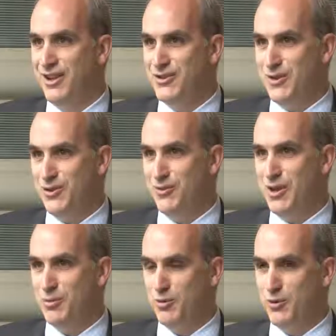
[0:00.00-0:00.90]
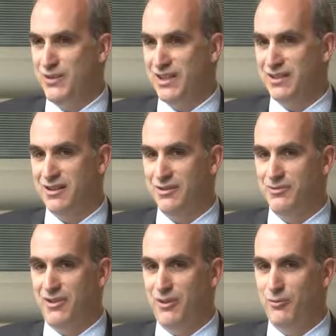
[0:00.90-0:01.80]
to other people moving in
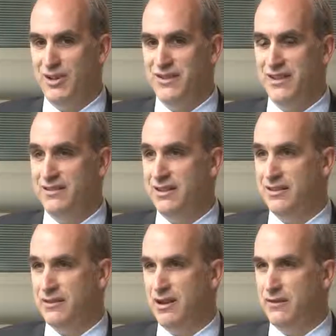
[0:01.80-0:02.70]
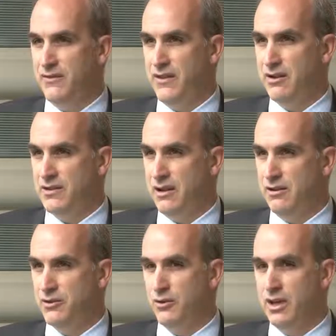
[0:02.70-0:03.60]
on what they see as kind of their
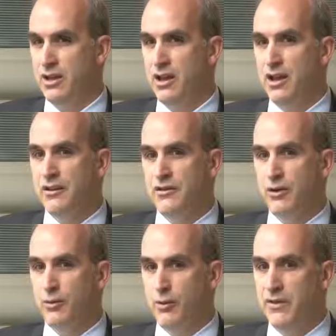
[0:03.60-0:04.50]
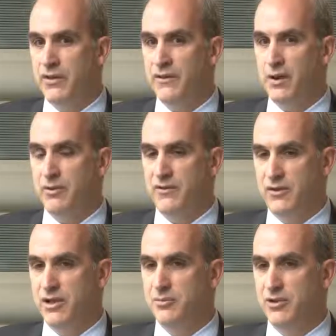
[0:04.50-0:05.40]
territory. So one thing that we've
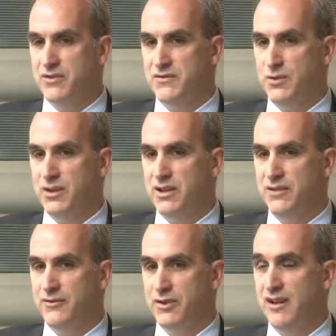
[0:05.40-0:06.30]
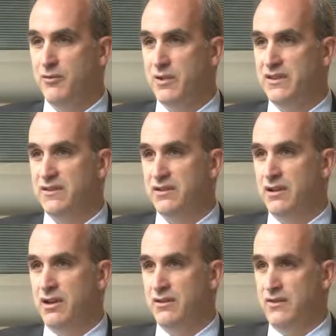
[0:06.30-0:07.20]
really pushed for is for governments
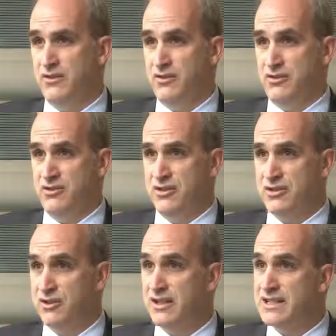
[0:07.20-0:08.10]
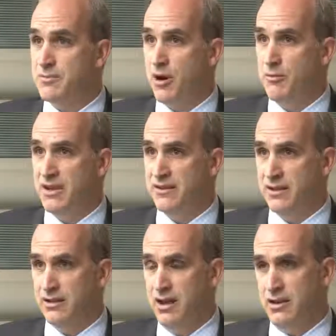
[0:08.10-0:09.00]
to start
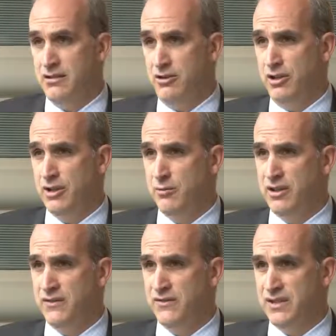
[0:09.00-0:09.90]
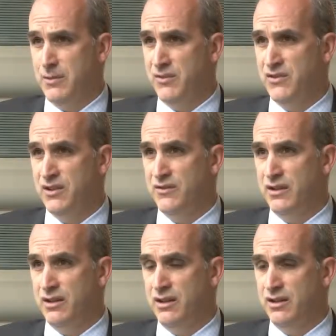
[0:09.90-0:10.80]
experimenting not only with different type of
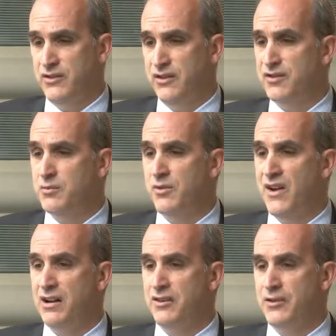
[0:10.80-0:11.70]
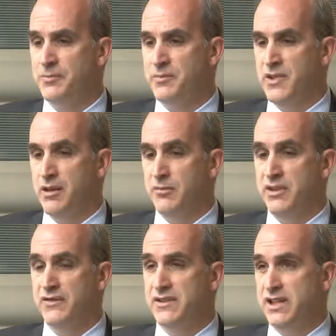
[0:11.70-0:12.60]
service providers, but
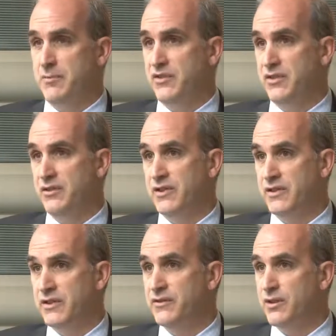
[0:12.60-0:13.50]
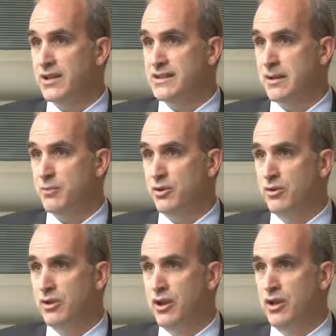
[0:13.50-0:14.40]
different type of services. For example,